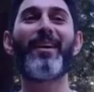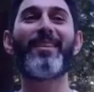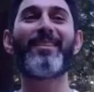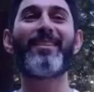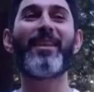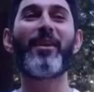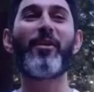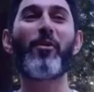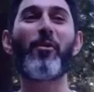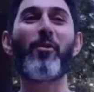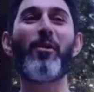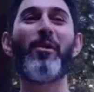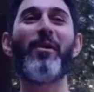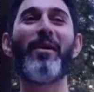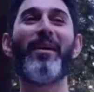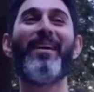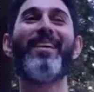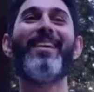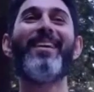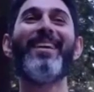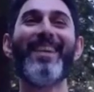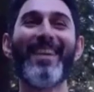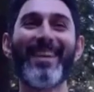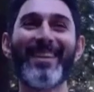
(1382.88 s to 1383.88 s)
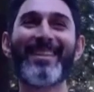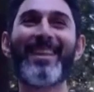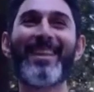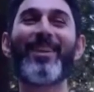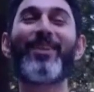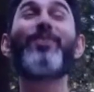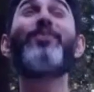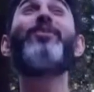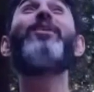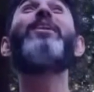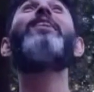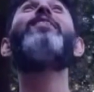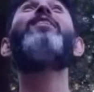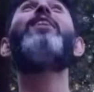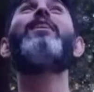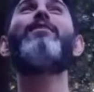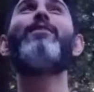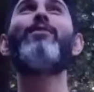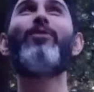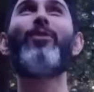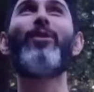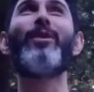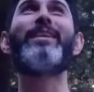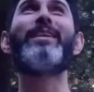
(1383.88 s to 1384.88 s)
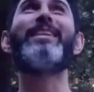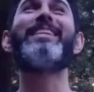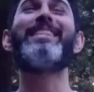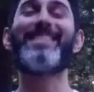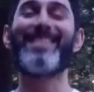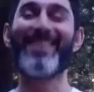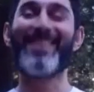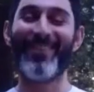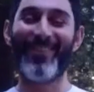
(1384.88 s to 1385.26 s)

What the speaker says: that'll create a lot of avoidance